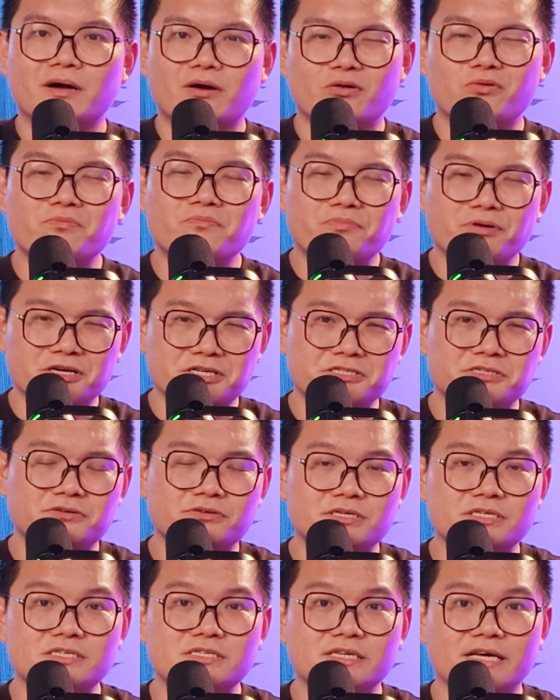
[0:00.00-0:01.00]
my own personal
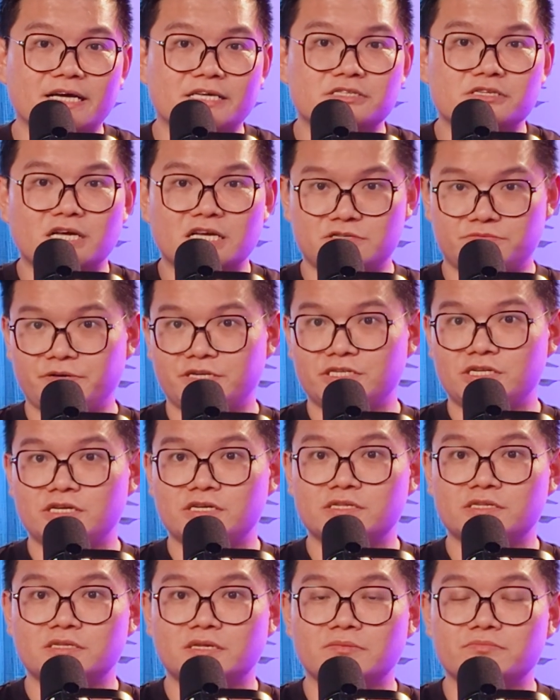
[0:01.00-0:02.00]
insights,
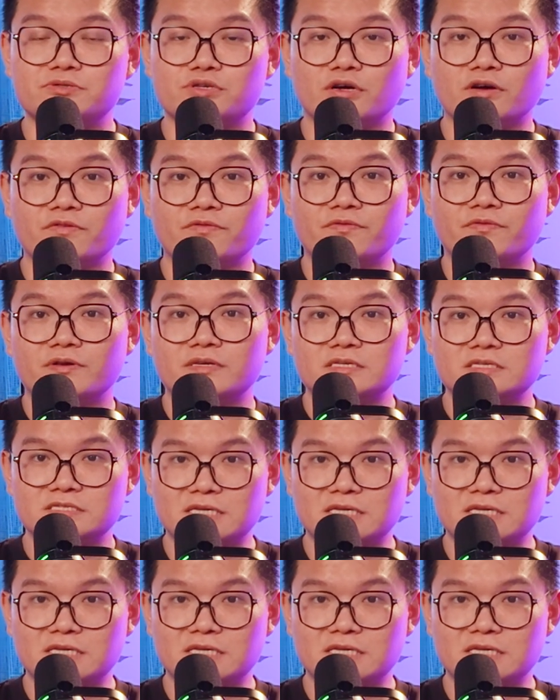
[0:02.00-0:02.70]
especially in terms of